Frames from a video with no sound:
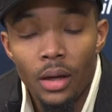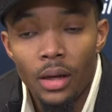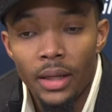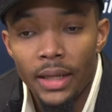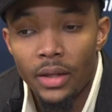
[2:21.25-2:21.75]

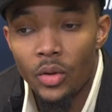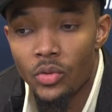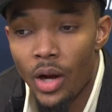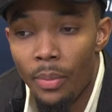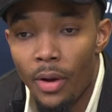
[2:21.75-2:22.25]
uh, to get
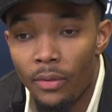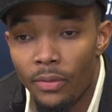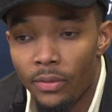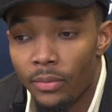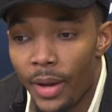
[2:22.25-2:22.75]
those drop
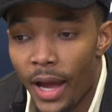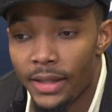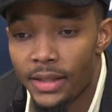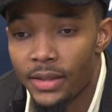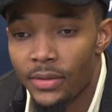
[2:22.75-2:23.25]
offs
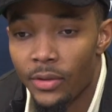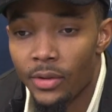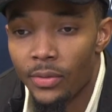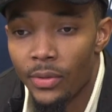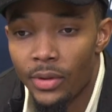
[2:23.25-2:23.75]
passes
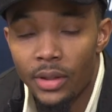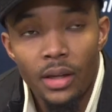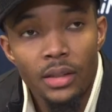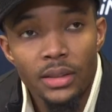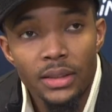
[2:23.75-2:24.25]
for, for
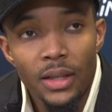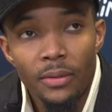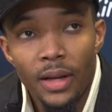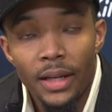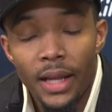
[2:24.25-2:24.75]
dunks and
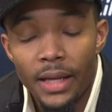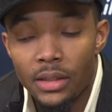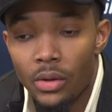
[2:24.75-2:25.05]
stuff like that.